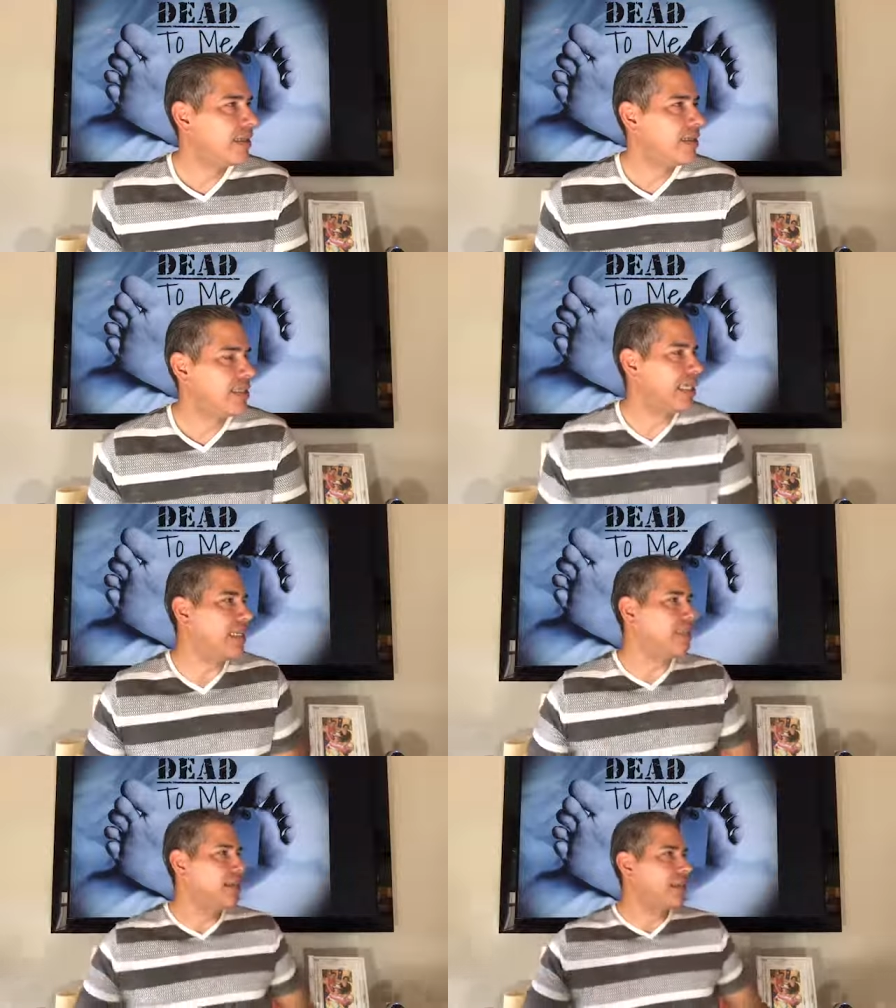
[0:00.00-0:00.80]

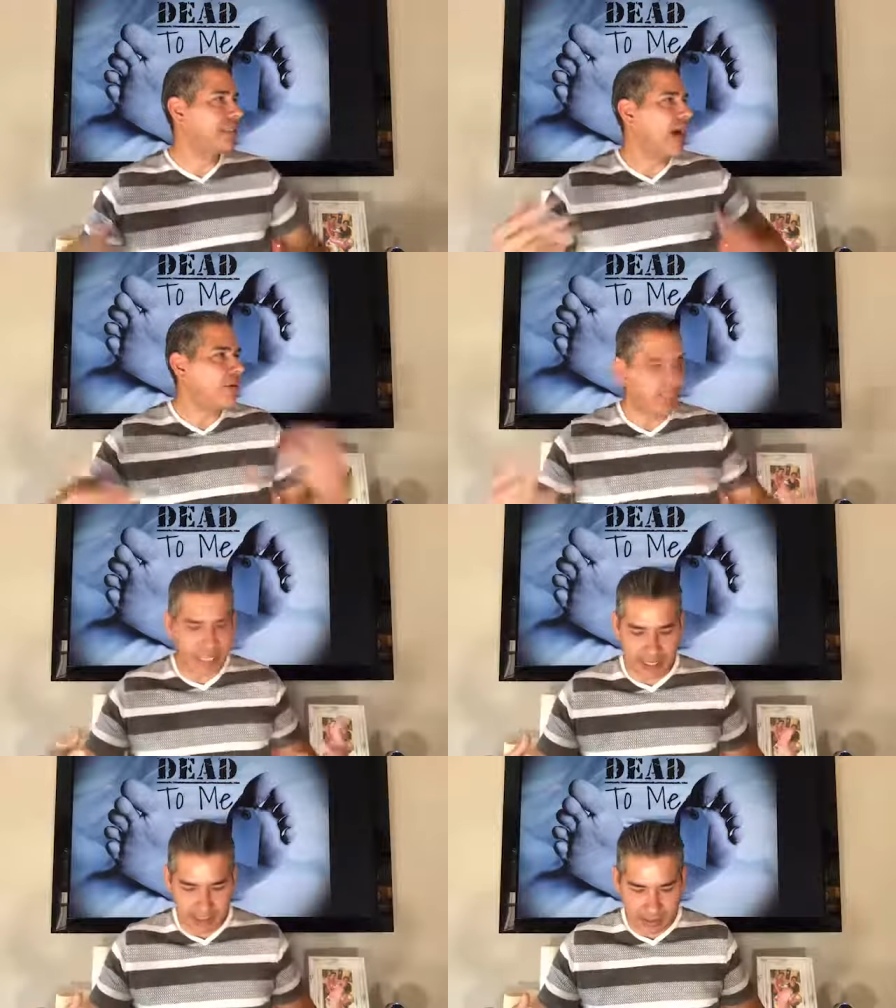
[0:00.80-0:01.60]
See,
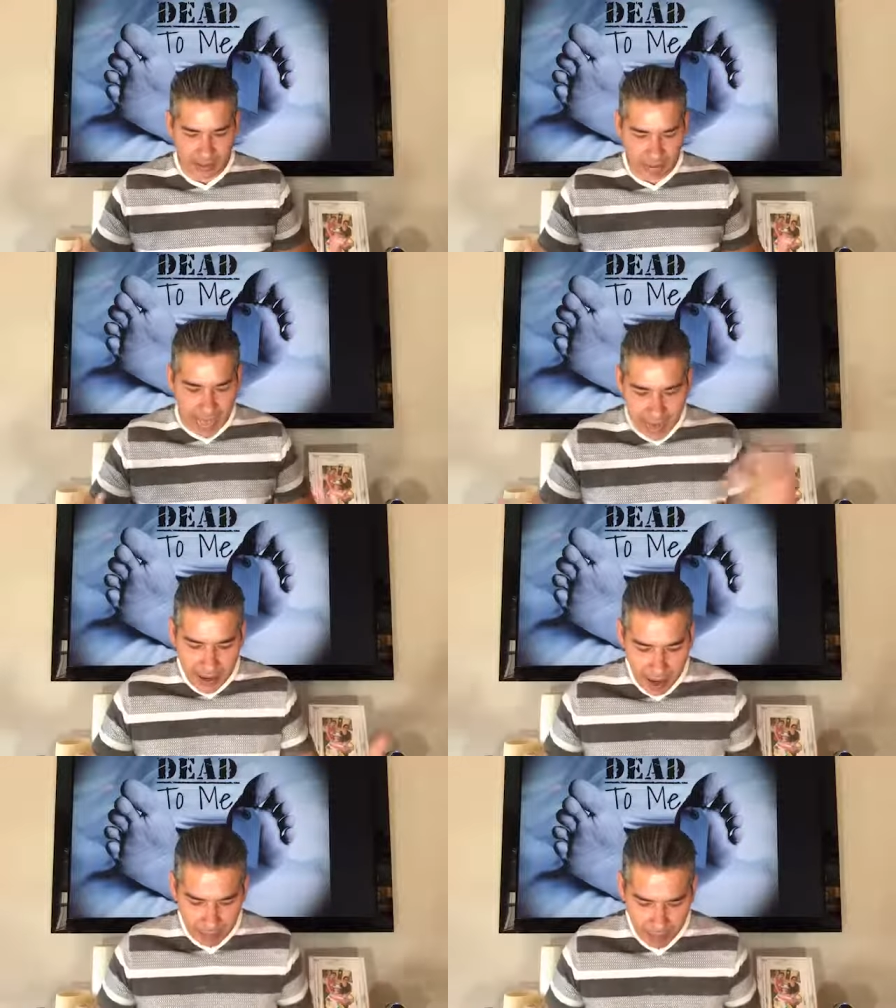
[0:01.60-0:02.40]
calculate it, add
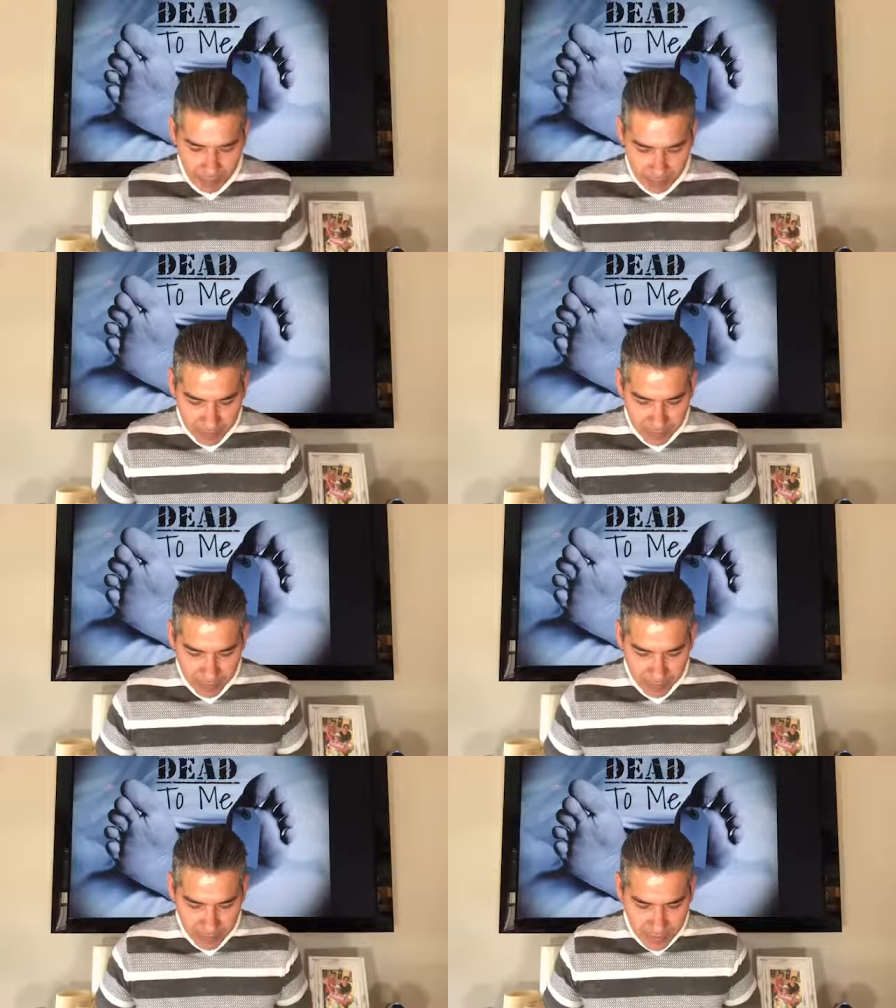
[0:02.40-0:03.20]
it up,
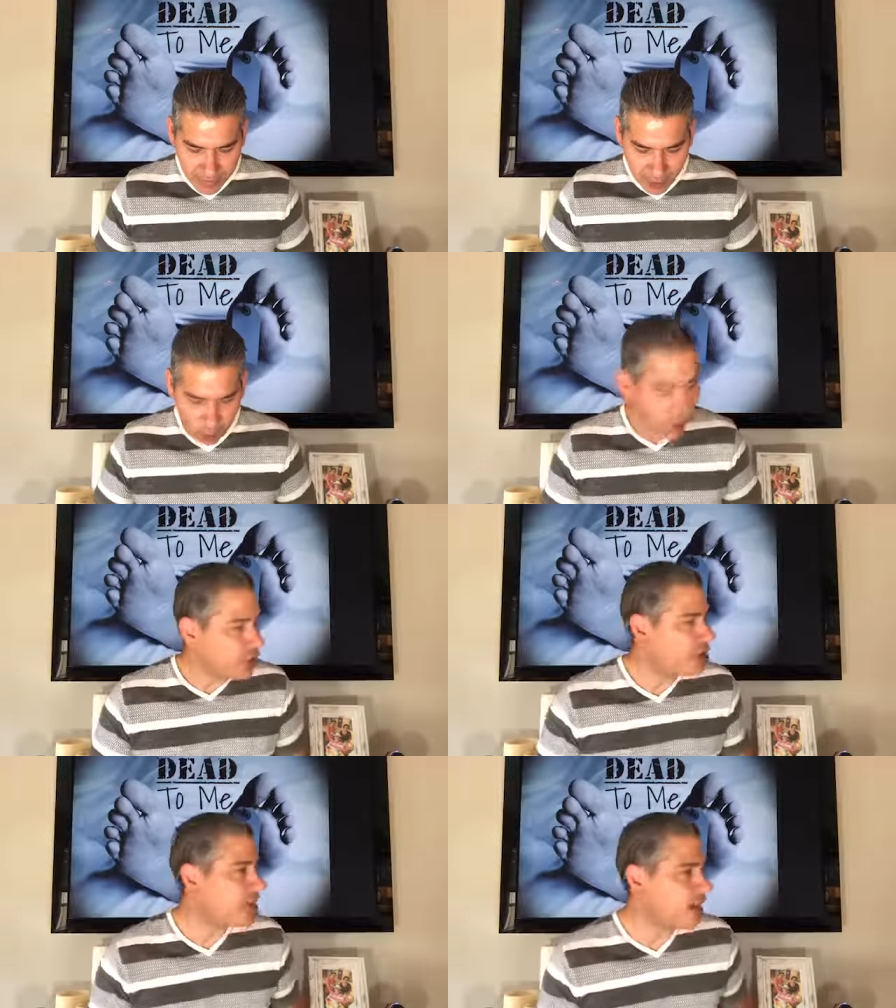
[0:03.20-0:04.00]

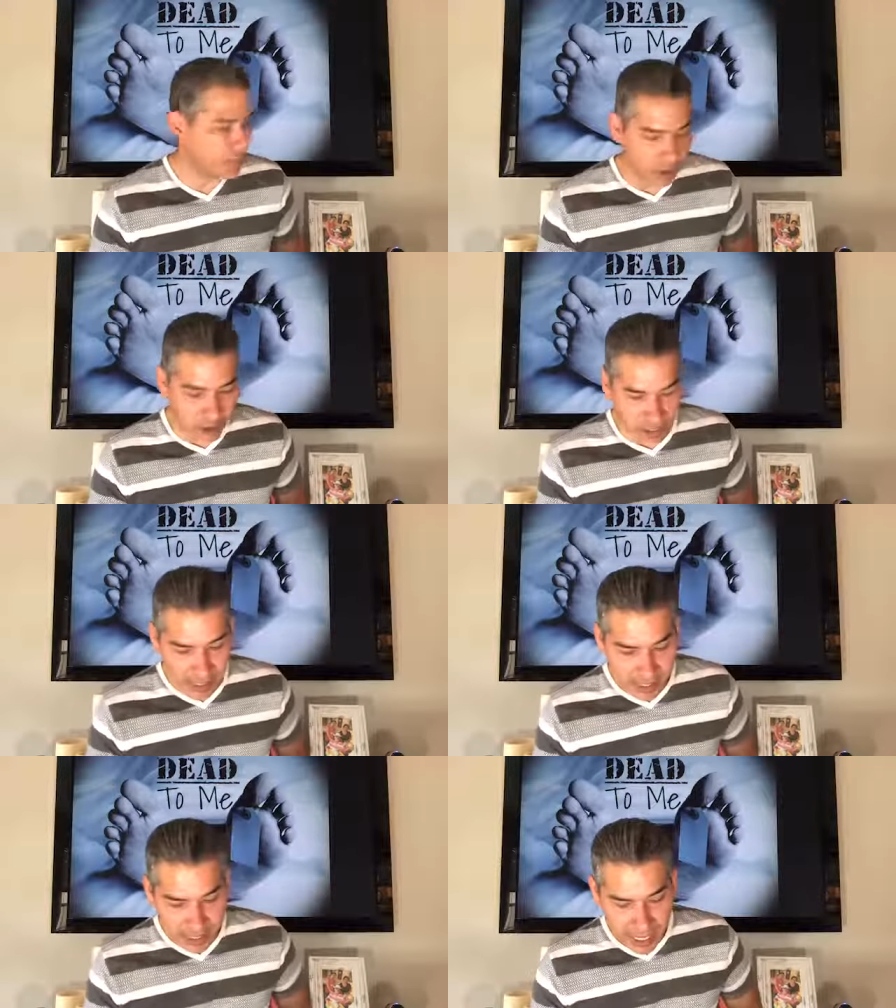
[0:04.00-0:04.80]
crunch the numbers.
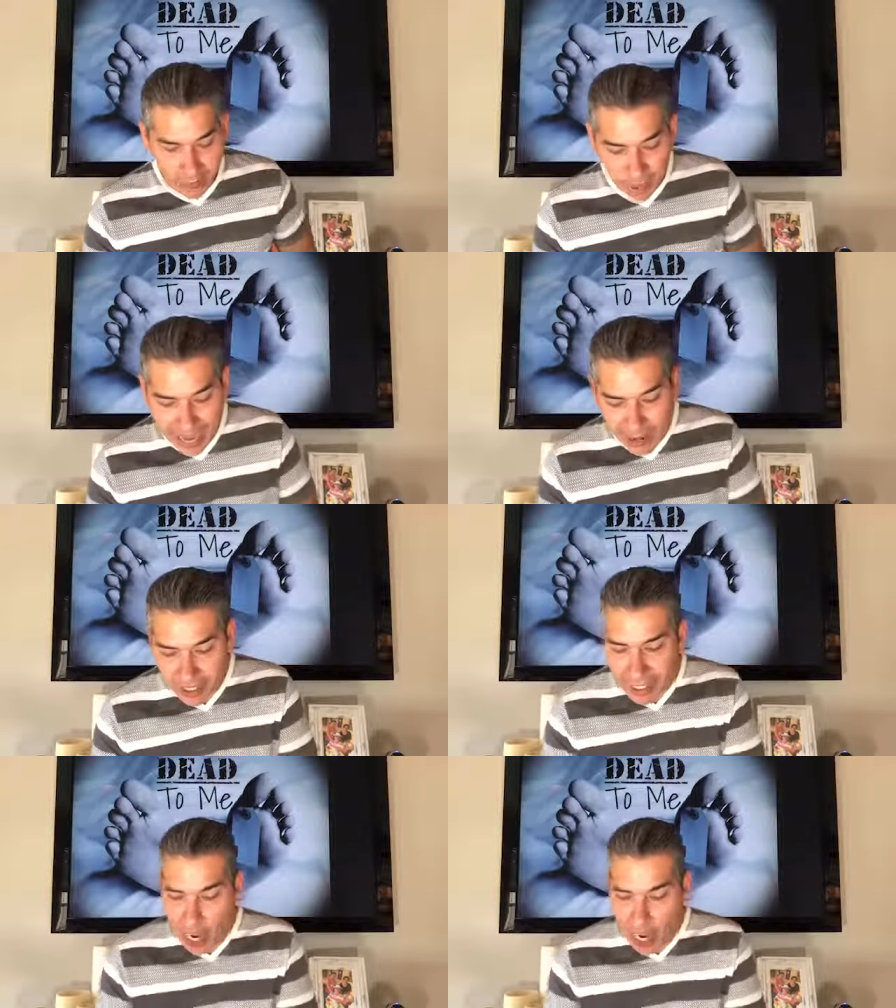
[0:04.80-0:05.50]
If you calculate